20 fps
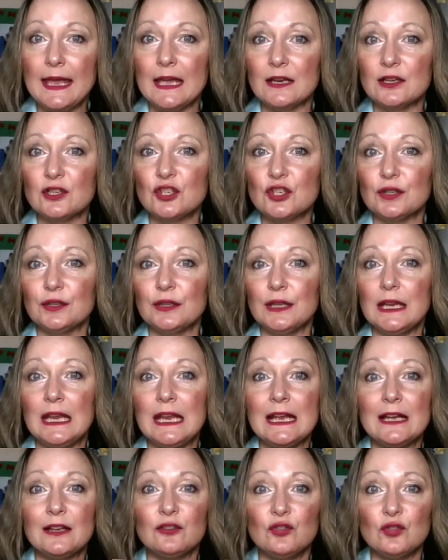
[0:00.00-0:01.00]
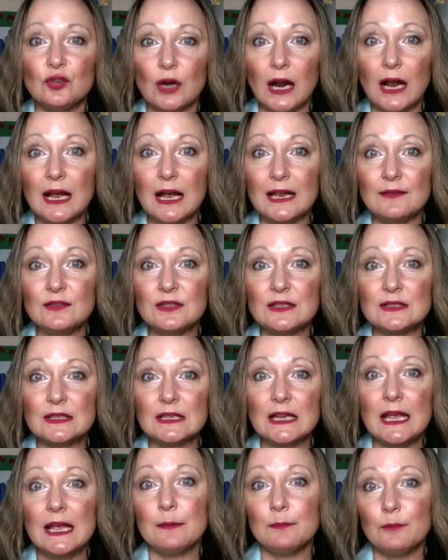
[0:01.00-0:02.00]
actually
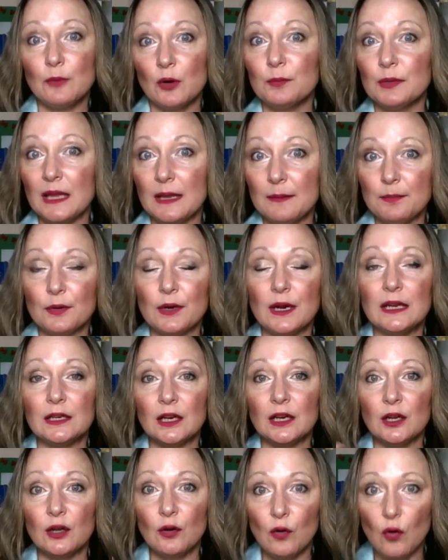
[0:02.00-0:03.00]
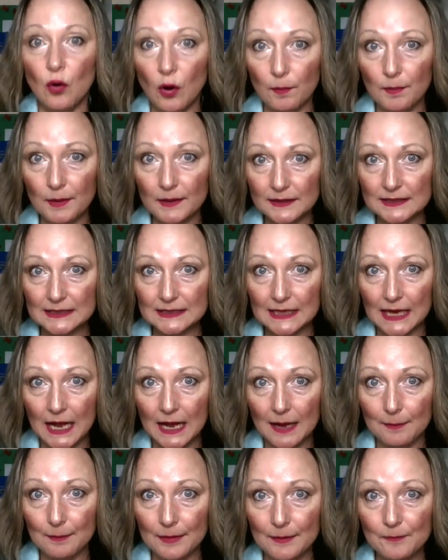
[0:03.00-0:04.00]
drives mobile operator OPEX
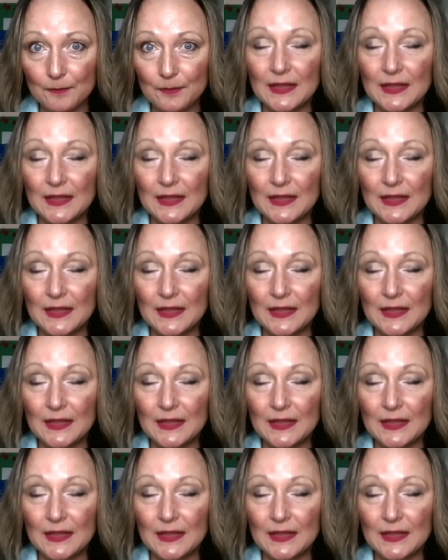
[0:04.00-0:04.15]
up.